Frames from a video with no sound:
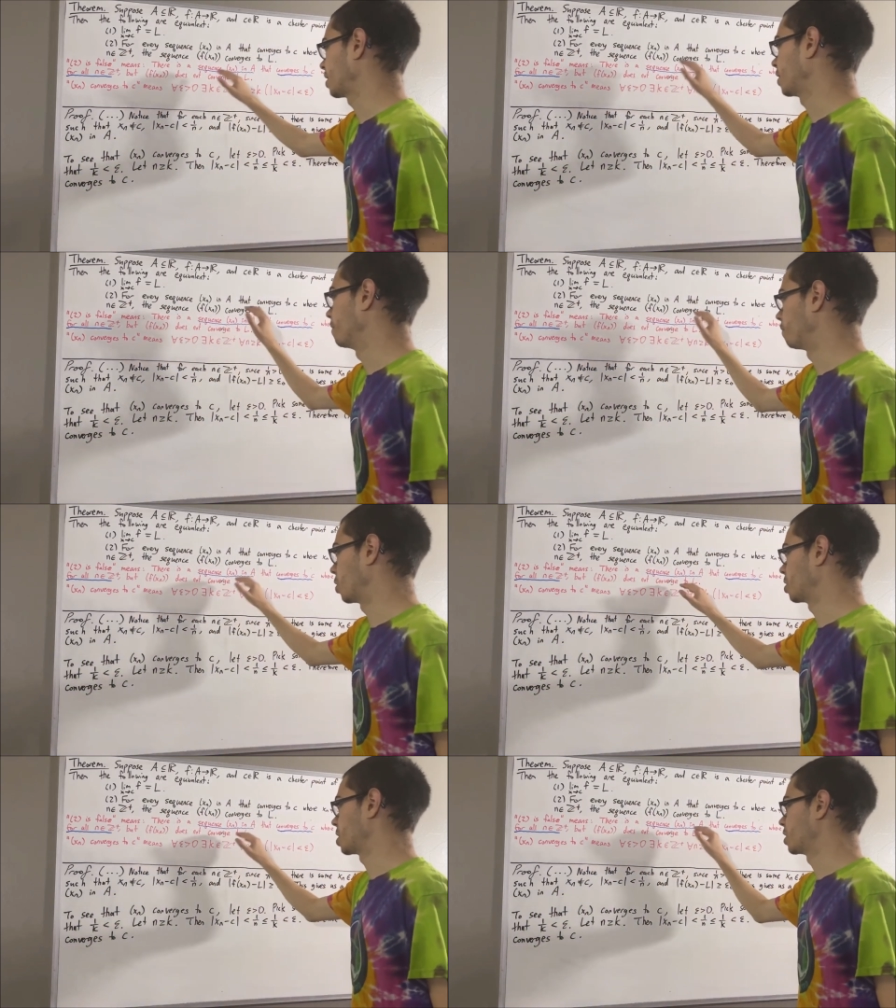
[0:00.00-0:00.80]

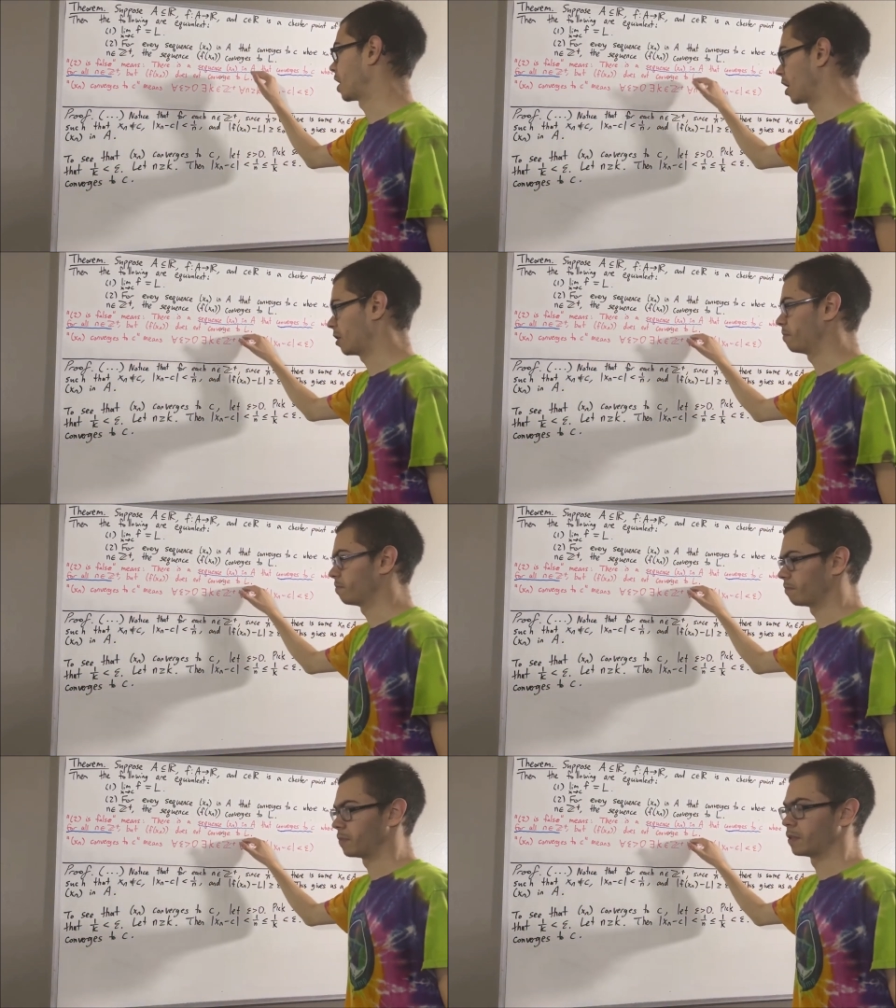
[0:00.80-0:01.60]
converge to L.
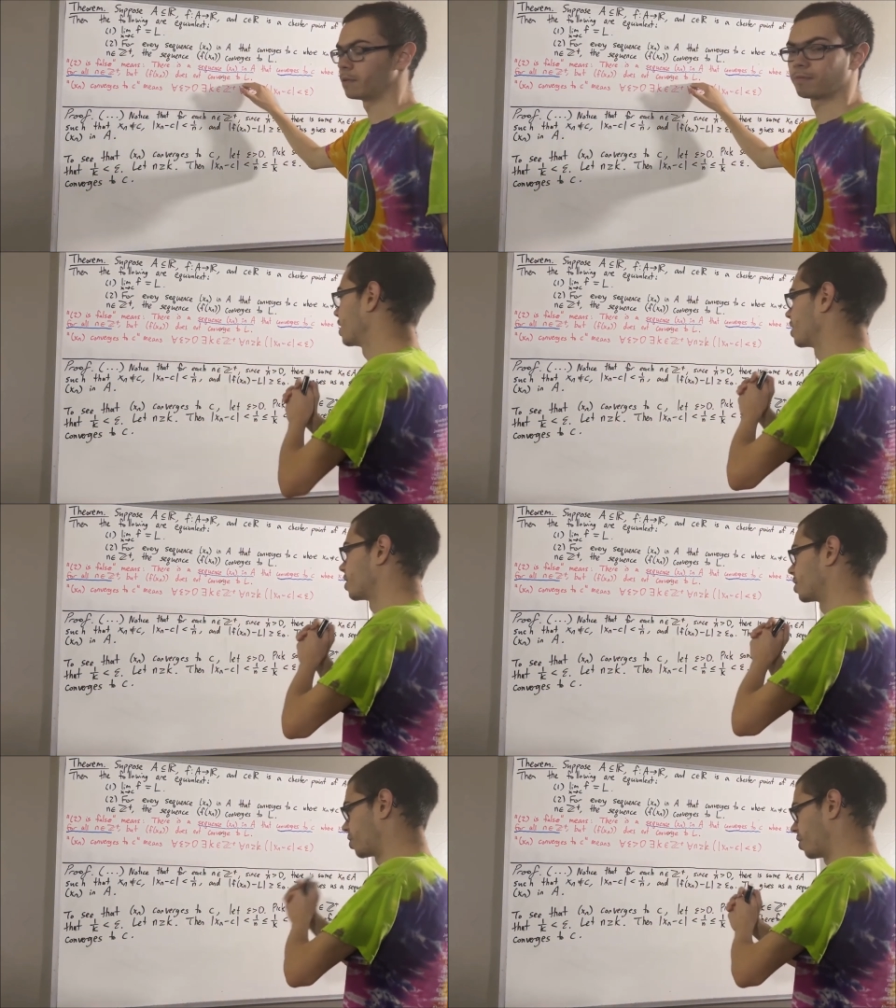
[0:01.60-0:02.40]
So